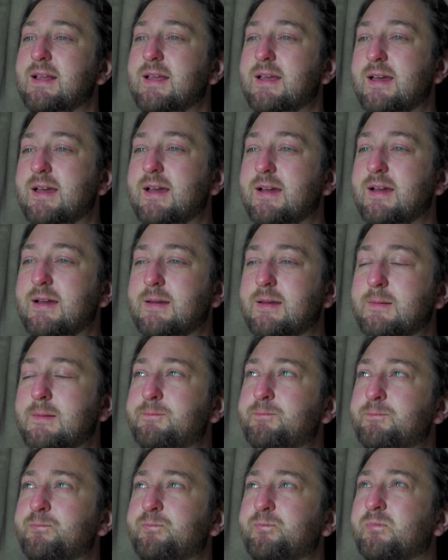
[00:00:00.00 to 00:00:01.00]

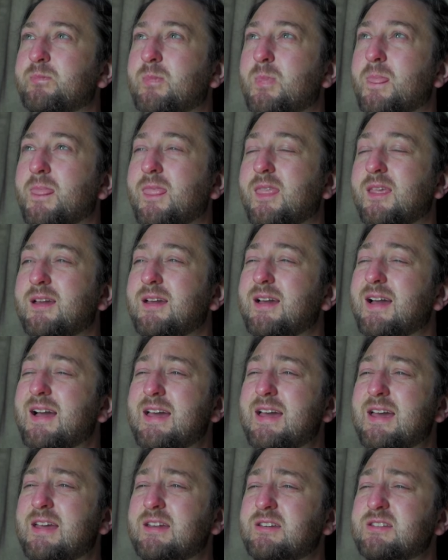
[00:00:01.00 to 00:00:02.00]

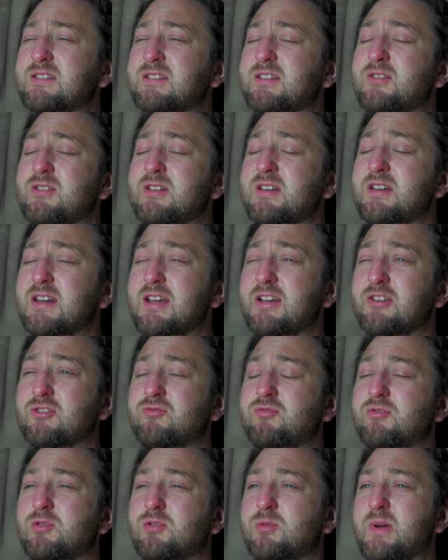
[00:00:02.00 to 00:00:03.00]
And so next
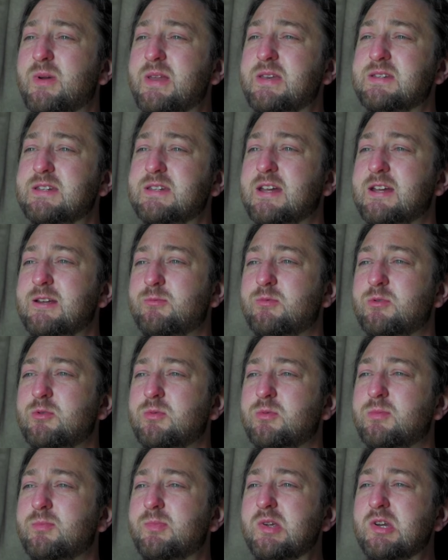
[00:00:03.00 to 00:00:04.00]
Raw Wednesday,
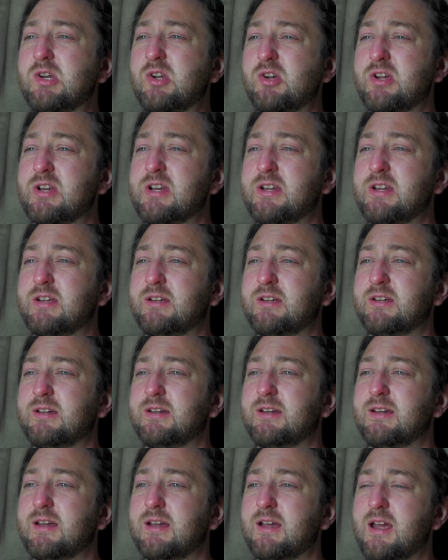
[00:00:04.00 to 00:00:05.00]
we'll be looking at
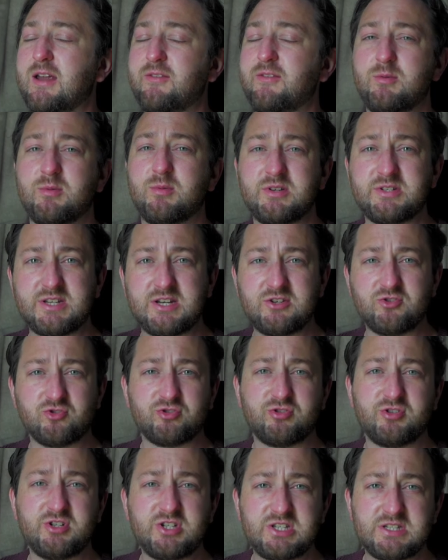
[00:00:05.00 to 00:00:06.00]
everyone's
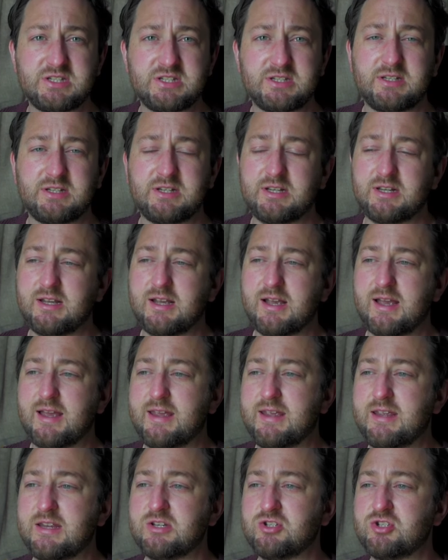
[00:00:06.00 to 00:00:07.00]
entries
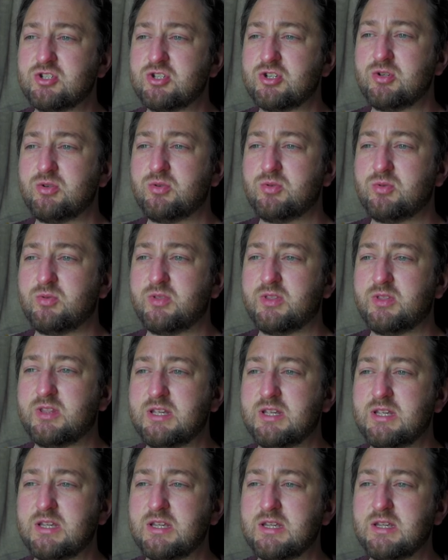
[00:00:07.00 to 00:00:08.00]
into
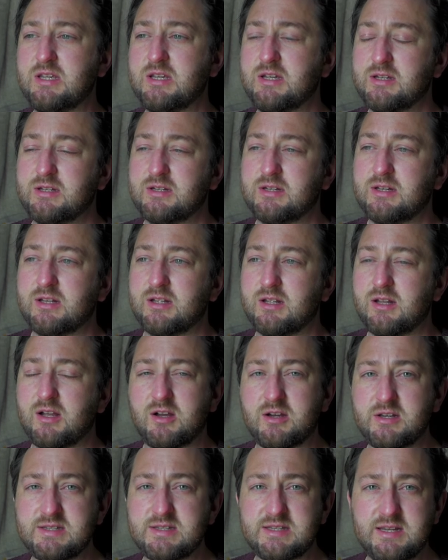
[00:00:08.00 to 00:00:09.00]
the
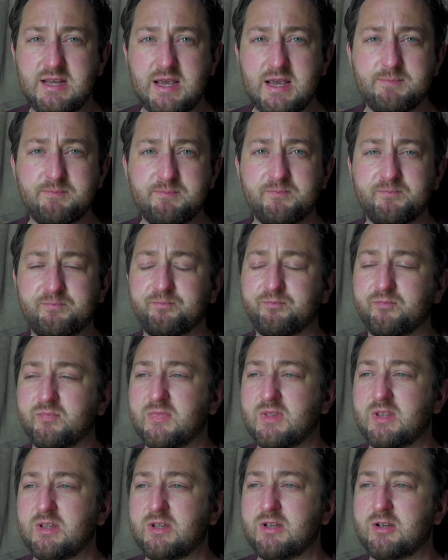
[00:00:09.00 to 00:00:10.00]
ICM,
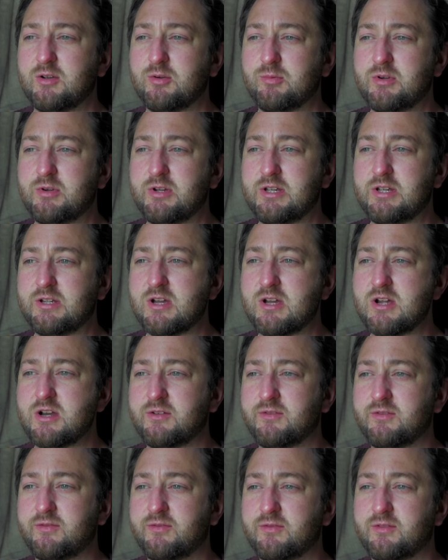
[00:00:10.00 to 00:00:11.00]
where kind
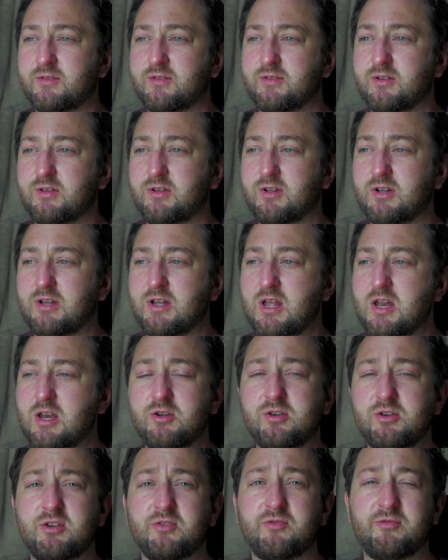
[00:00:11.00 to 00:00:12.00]
of I'll
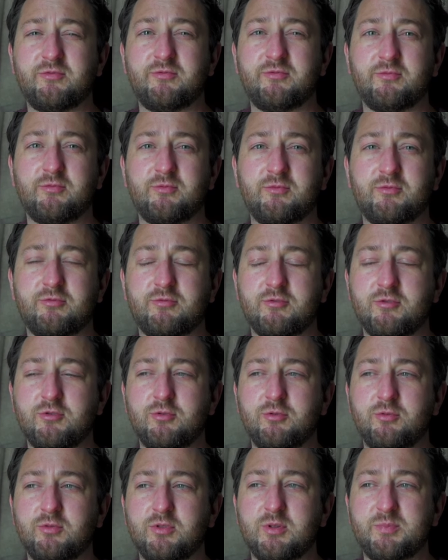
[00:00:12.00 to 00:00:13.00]
look
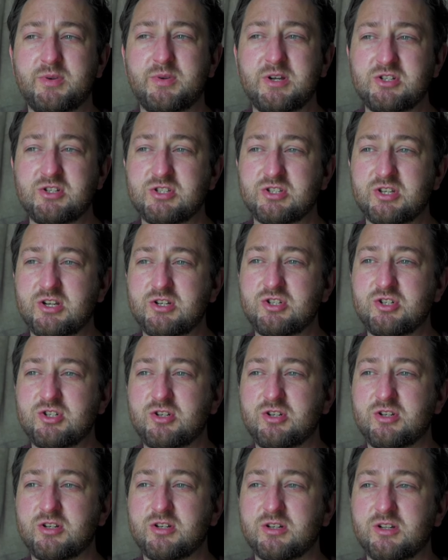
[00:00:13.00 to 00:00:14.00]
through the pictures I
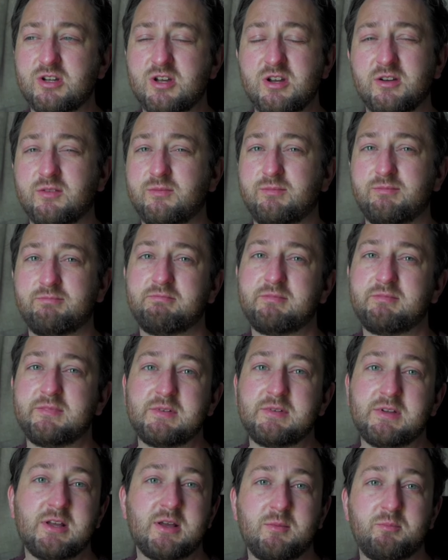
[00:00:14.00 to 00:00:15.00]
took and kind of
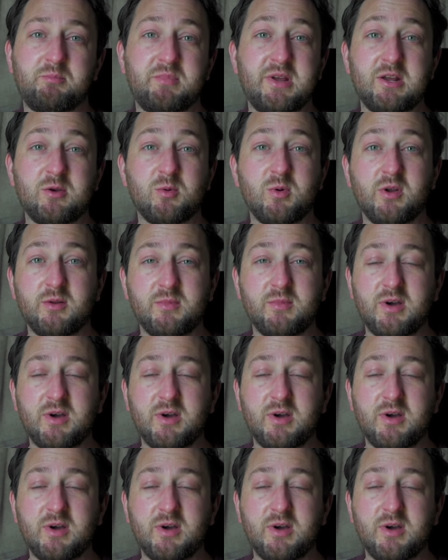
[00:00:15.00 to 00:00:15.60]
pick one of my